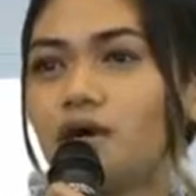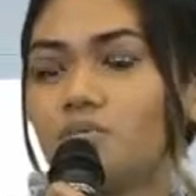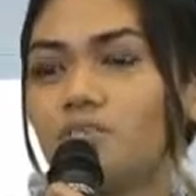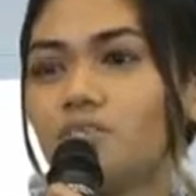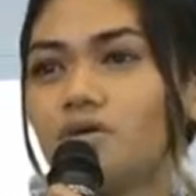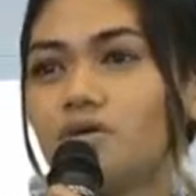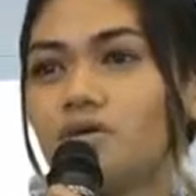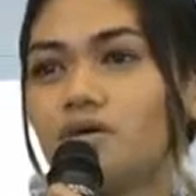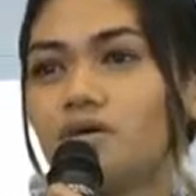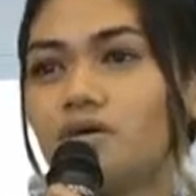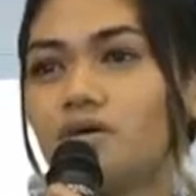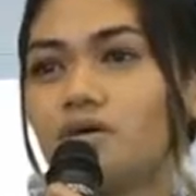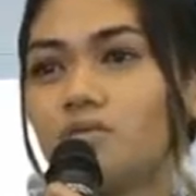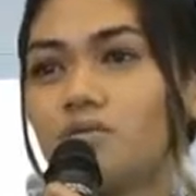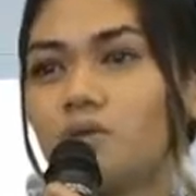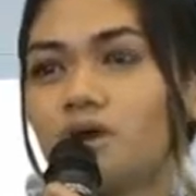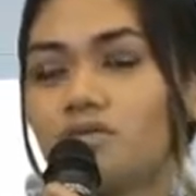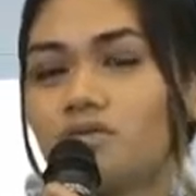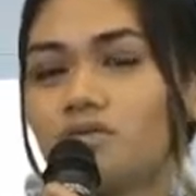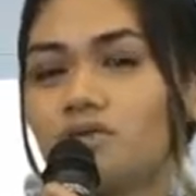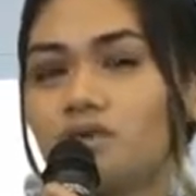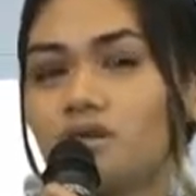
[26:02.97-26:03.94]
be it
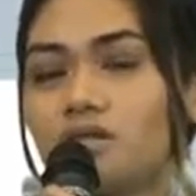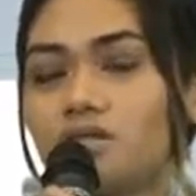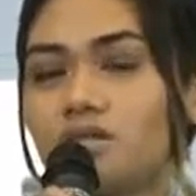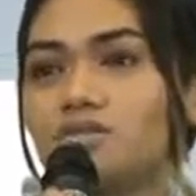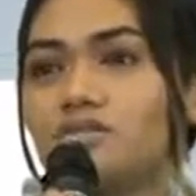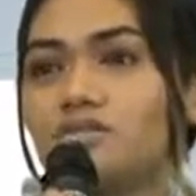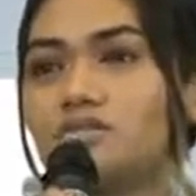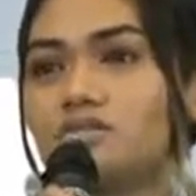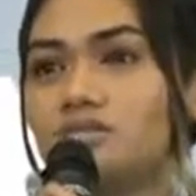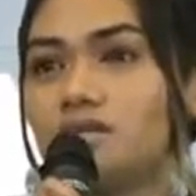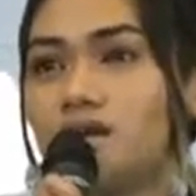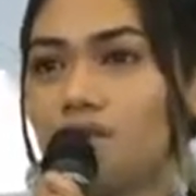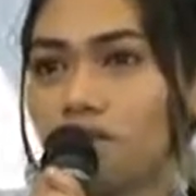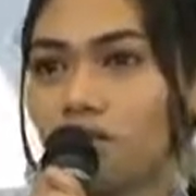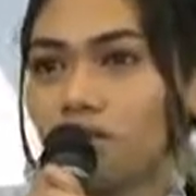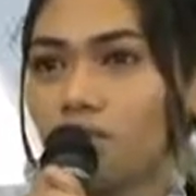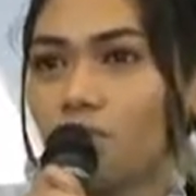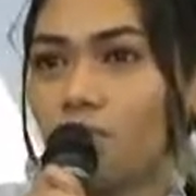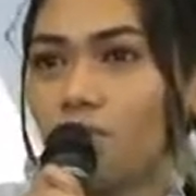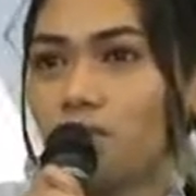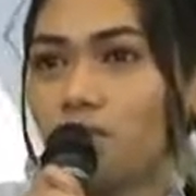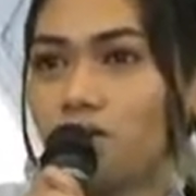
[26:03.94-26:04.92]
whether
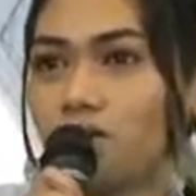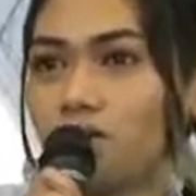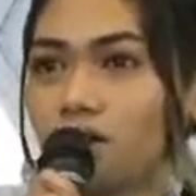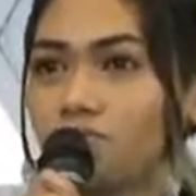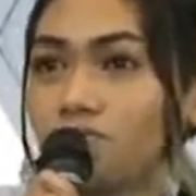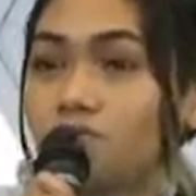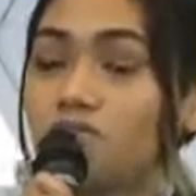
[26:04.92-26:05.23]
whether it comes